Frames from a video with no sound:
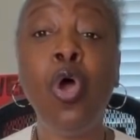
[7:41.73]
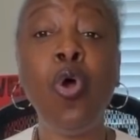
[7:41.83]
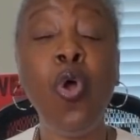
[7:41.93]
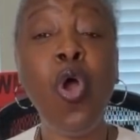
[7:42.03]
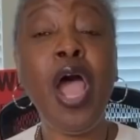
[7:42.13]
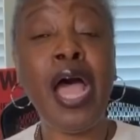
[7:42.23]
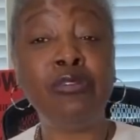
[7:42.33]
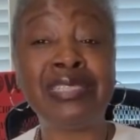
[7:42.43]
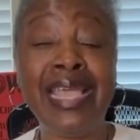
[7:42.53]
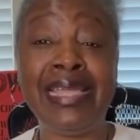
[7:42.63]
or
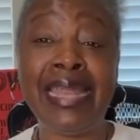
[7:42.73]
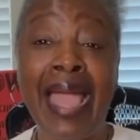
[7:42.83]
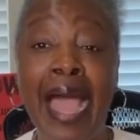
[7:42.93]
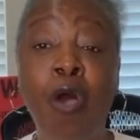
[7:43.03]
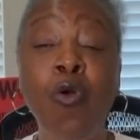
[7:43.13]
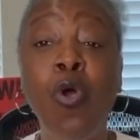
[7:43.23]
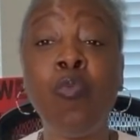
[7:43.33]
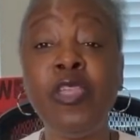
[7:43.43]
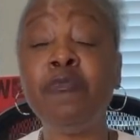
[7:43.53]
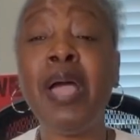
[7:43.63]
I'll take it out
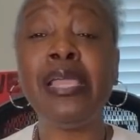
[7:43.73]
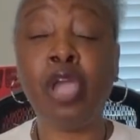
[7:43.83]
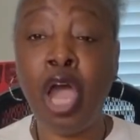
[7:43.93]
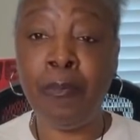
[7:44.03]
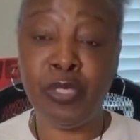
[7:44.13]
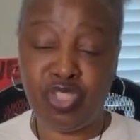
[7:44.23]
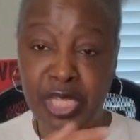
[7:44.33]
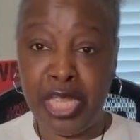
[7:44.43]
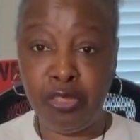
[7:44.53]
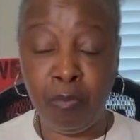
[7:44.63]
with my garbage
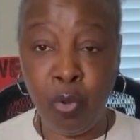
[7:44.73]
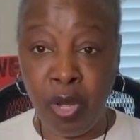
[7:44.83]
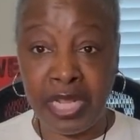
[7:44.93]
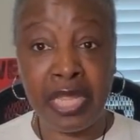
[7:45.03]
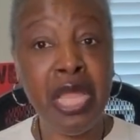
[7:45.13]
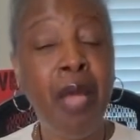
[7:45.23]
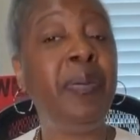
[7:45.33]
in the morning,